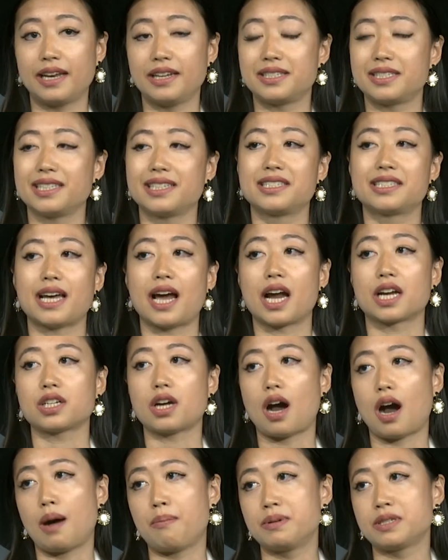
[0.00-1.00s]
And it's the exact
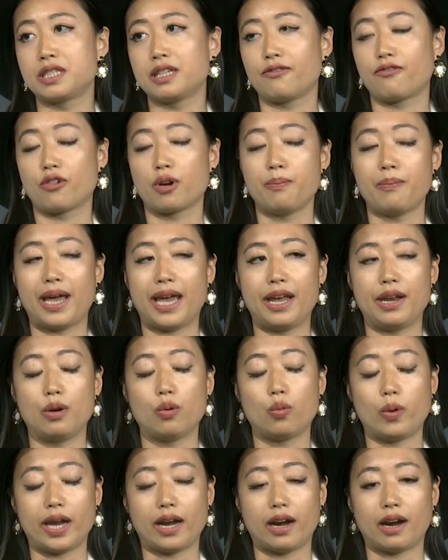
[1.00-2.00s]
opposite for men,
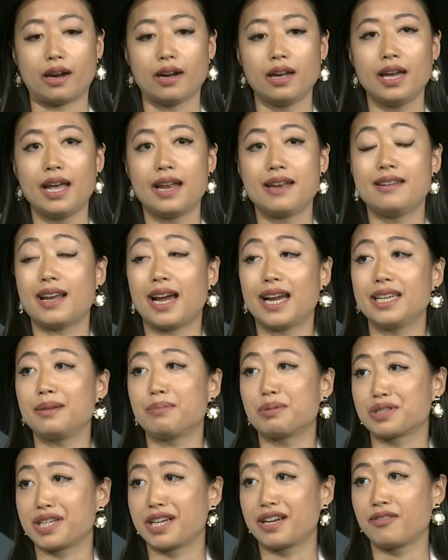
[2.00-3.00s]
where
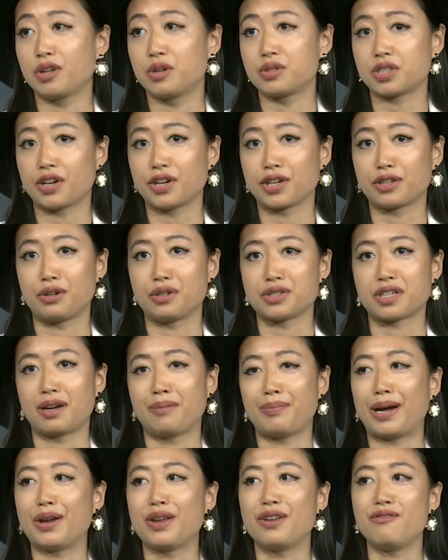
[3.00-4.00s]
90% of those articles are
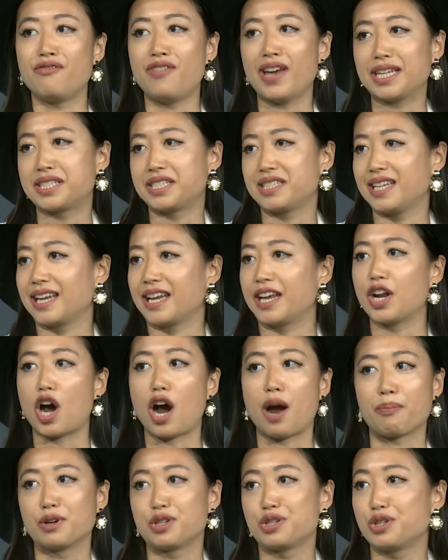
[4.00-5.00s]
about investing in
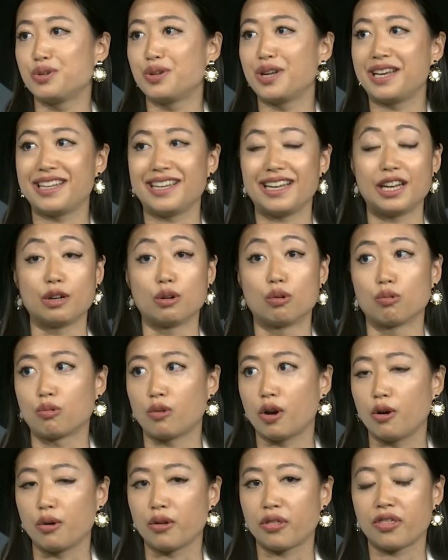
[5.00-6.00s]
opportunity and
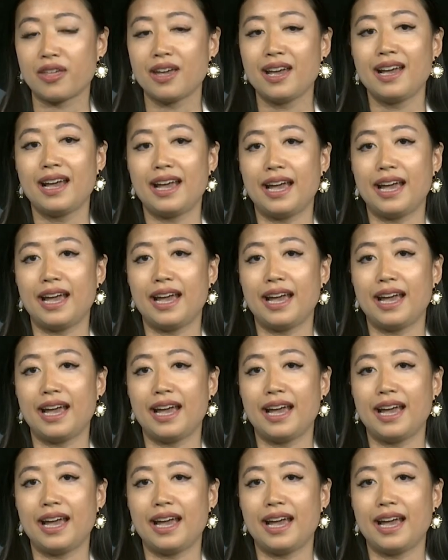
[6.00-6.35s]
growth.